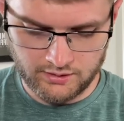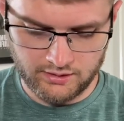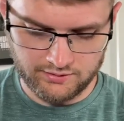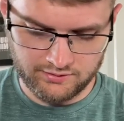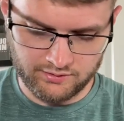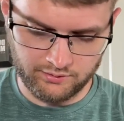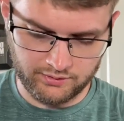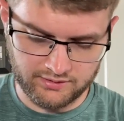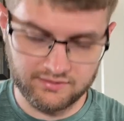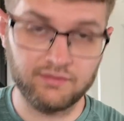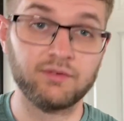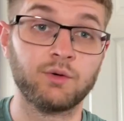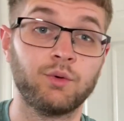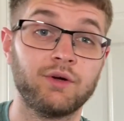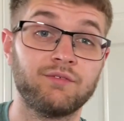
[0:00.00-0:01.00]
So let's have
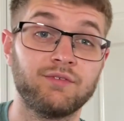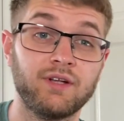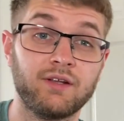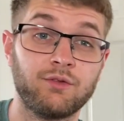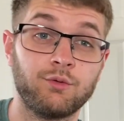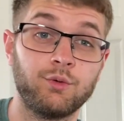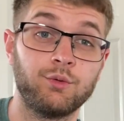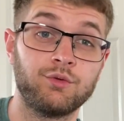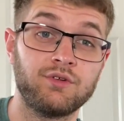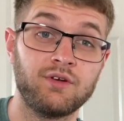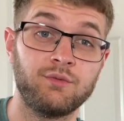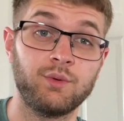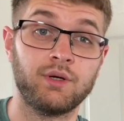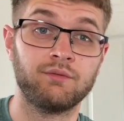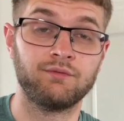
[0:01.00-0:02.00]
a quick flick through, see
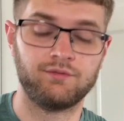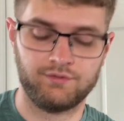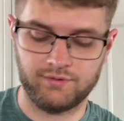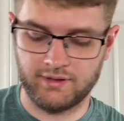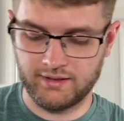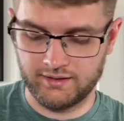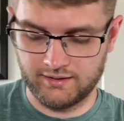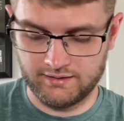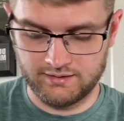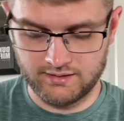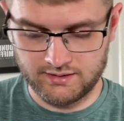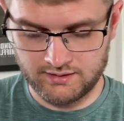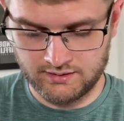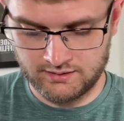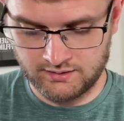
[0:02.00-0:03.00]
if we can find
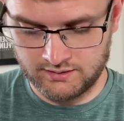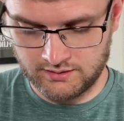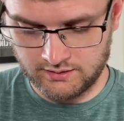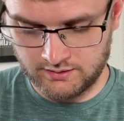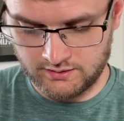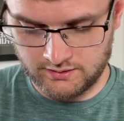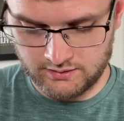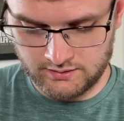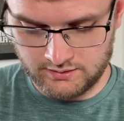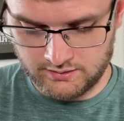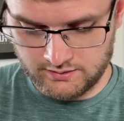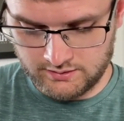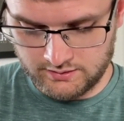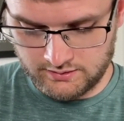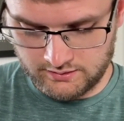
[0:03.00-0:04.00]

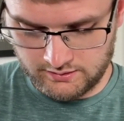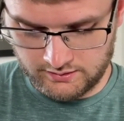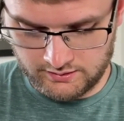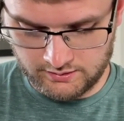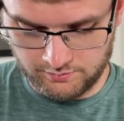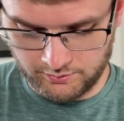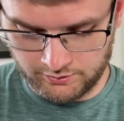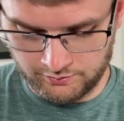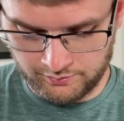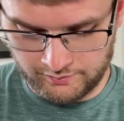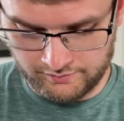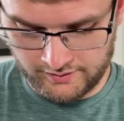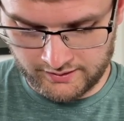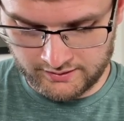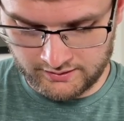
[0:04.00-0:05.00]
anybody we
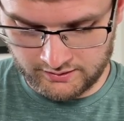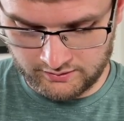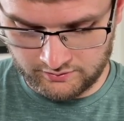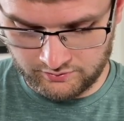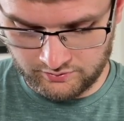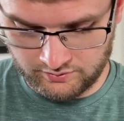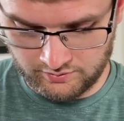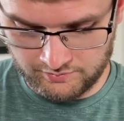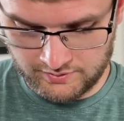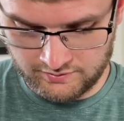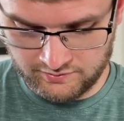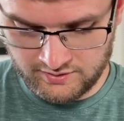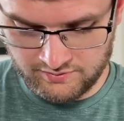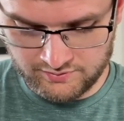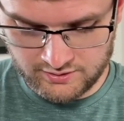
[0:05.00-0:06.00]
recognise. I mean,
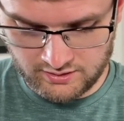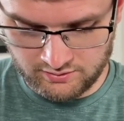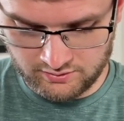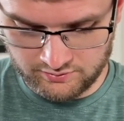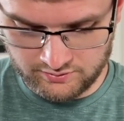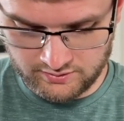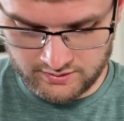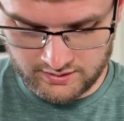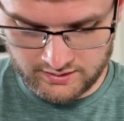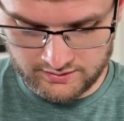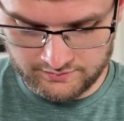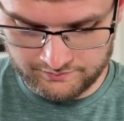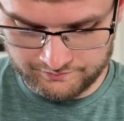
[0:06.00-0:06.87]
Steven Gerrard's in there.